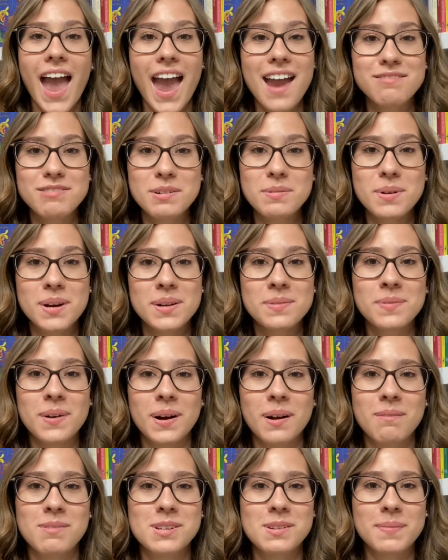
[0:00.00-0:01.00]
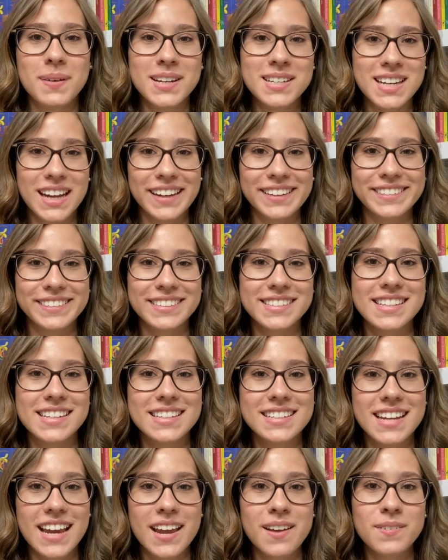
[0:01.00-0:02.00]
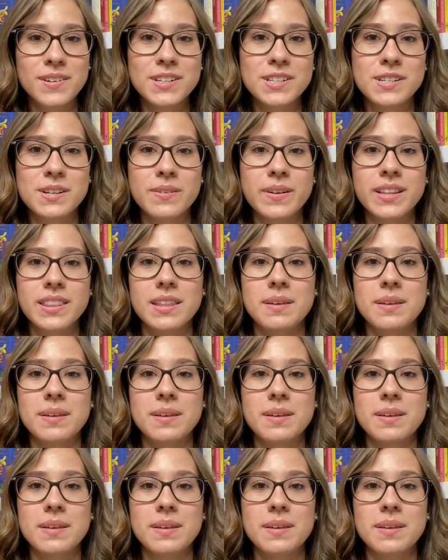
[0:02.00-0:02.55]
Hey everyone, welcome to my channel. Today we're doing